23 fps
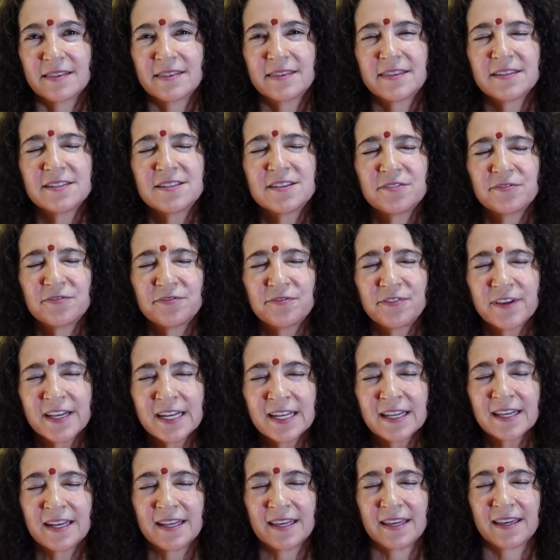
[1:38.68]
The
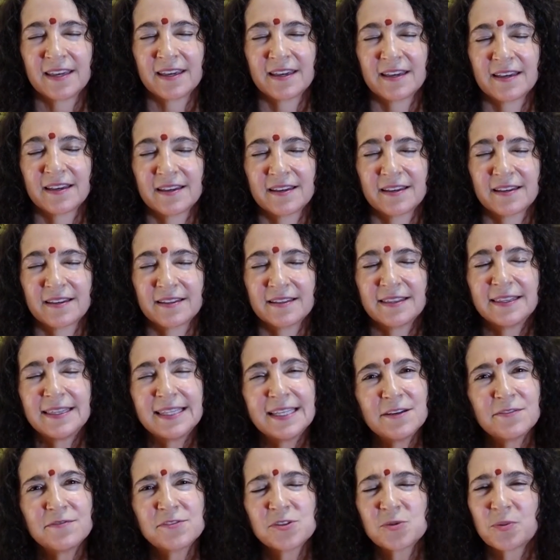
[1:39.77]
divinity
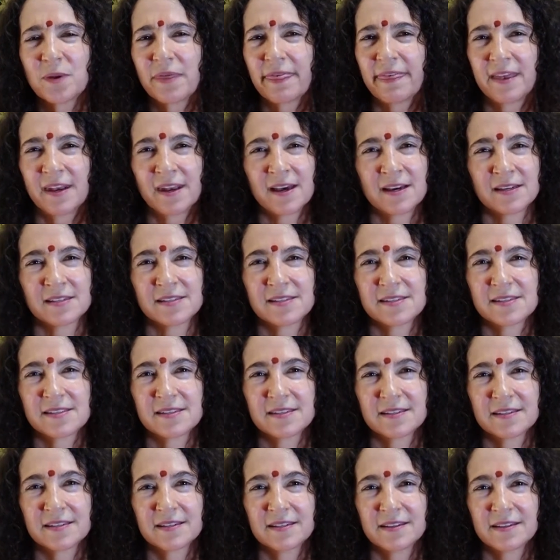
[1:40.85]
lives within
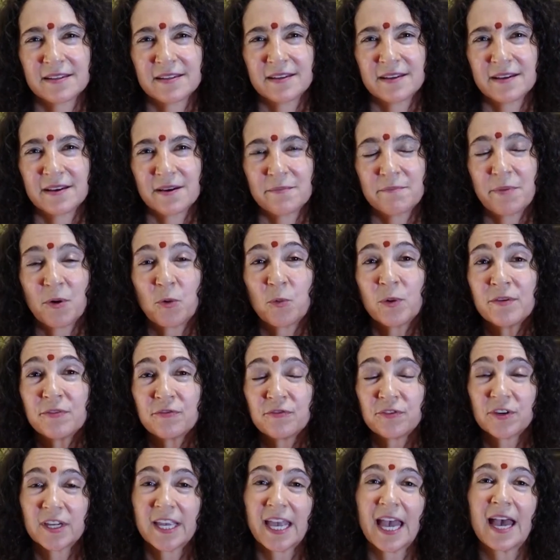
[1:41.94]
us, but we
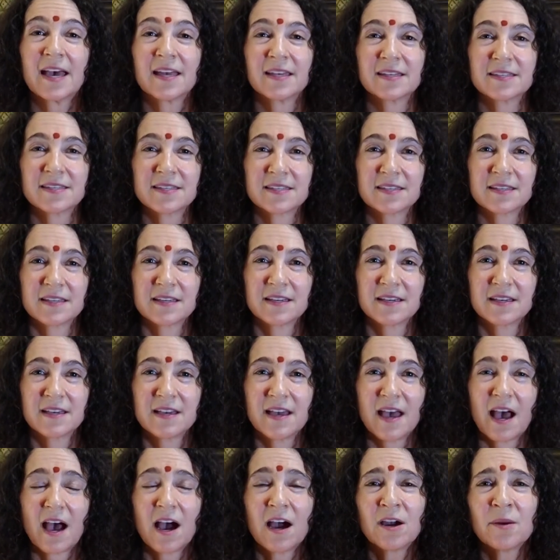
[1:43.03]
forget.
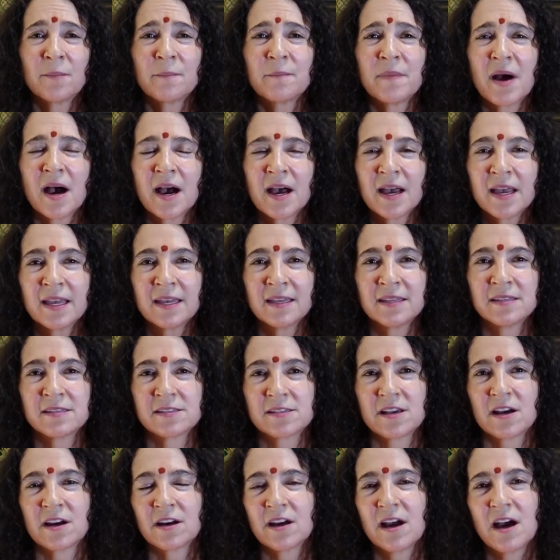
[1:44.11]
Our minds,
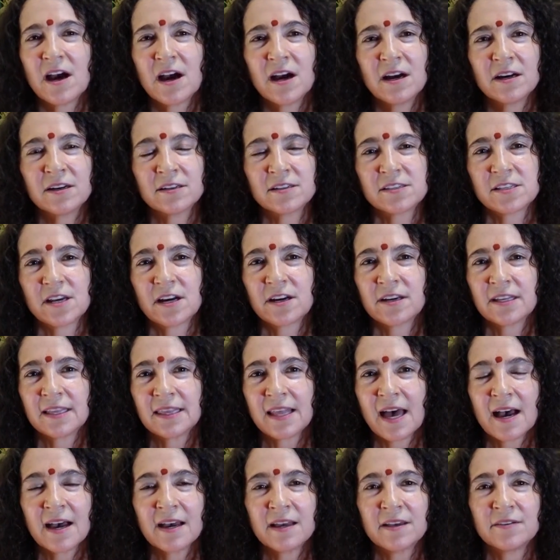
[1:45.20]
our hearts, our
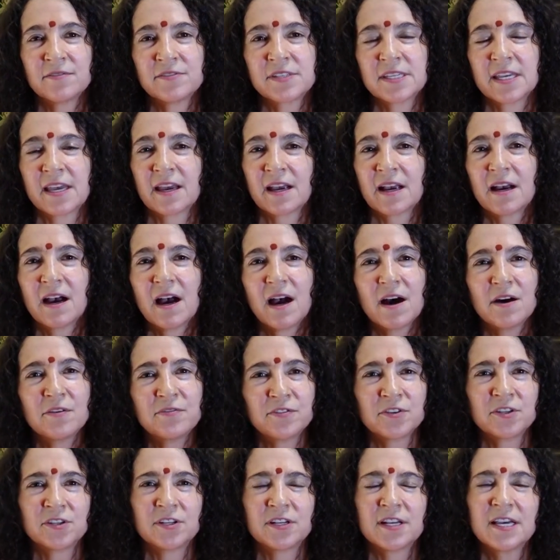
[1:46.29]
lives get
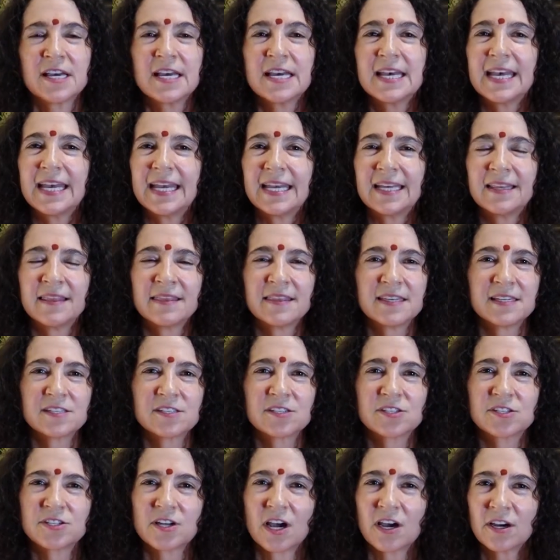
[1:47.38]
covered in this
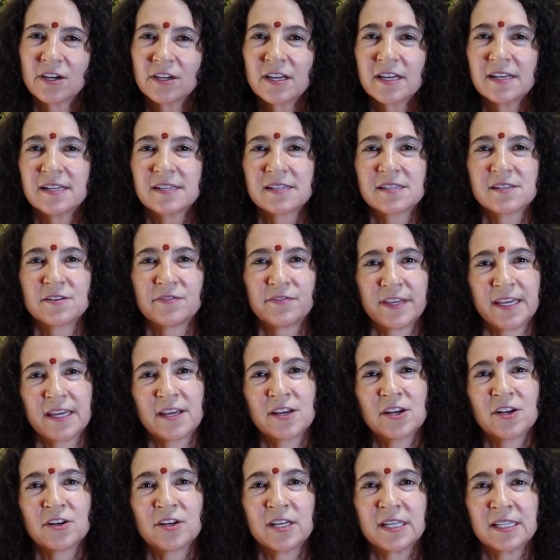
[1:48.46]
darkness of
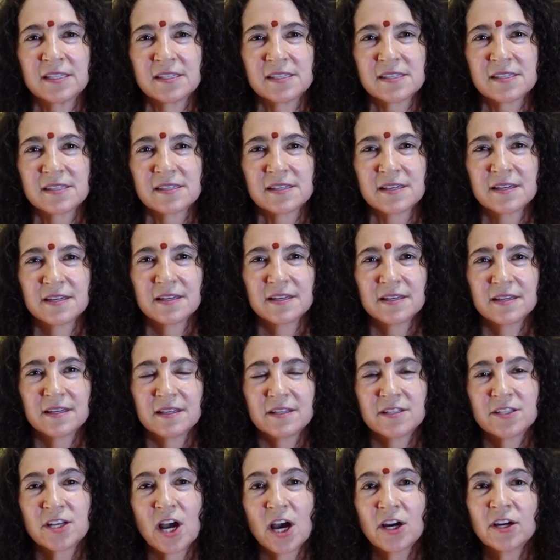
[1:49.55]
ignorance,
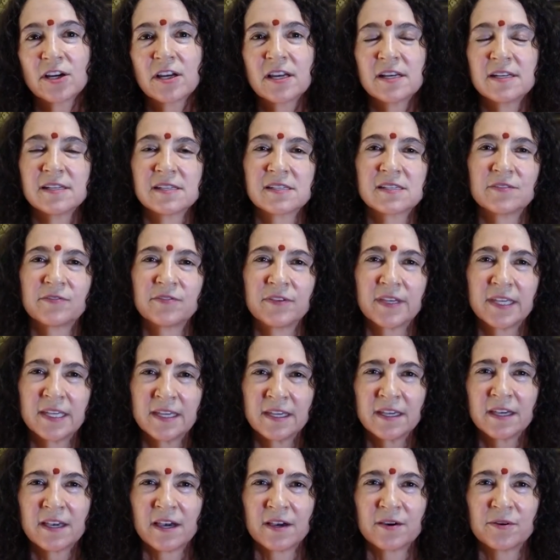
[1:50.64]
darkness of
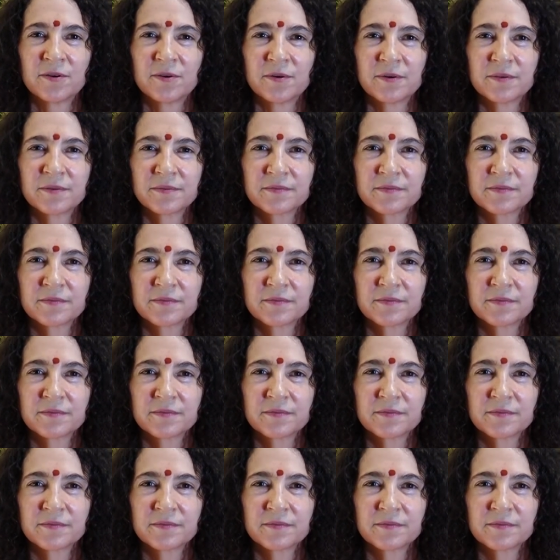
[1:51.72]
ego,